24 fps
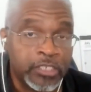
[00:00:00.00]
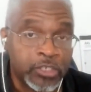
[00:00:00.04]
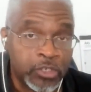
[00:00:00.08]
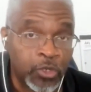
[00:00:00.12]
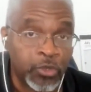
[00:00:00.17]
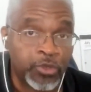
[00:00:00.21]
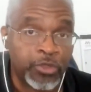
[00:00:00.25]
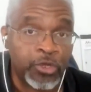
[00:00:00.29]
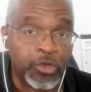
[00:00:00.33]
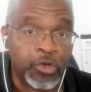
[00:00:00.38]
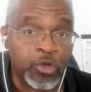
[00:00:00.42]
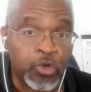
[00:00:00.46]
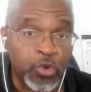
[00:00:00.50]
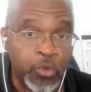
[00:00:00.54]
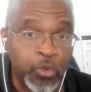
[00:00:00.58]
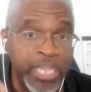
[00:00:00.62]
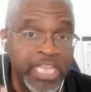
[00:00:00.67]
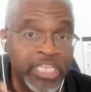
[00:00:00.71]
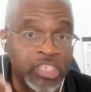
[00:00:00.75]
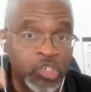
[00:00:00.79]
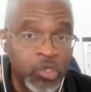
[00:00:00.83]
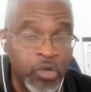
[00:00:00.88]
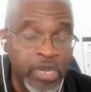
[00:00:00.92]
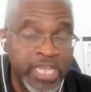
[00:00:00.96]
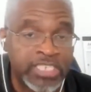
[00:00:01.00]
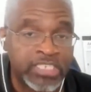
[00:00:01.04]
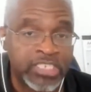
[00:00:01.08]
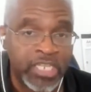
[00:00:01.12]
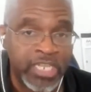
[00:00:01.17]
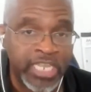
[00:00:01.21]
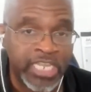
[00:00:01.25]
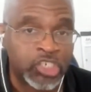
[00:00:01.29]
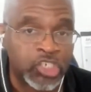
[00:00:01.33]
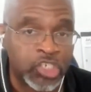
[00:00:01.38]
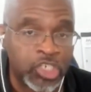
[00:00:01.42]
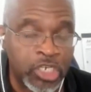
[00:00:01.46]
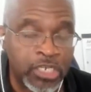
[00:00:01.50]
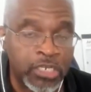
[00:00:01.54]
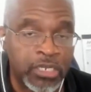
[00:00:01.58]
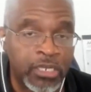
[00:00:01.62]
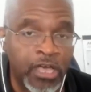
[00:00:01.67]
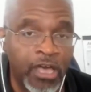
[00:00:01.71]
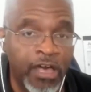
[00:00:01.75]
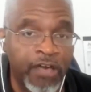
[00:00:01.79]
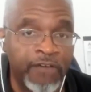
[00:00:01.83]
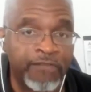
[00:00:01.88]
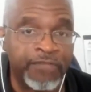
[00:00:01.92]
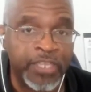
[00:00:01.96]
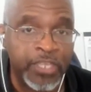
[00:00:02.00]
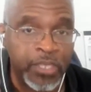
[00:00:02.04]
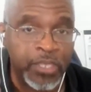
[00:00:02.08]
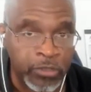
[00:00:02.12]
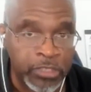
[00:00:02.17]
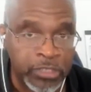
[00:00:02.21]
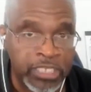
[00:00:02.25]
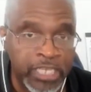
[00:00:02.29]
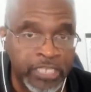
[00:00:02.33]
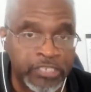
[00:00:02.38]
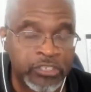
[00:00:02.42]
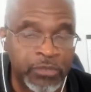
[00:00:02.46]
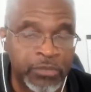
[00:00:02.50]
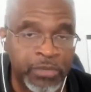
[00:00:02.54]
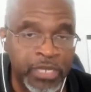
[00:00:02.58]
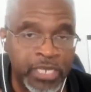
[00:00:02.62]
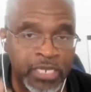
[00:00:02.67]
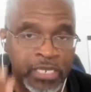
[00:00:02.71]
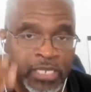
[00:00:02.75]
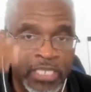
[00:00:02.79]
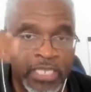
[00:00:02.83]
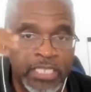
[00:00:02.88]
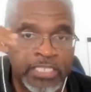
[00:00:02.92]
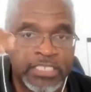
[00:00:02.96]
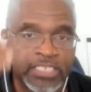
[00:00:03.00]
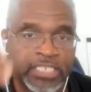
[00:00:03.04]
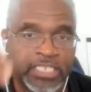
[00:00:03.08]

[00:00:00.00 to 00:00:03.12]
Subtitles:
So the Greek translation of the Old Testament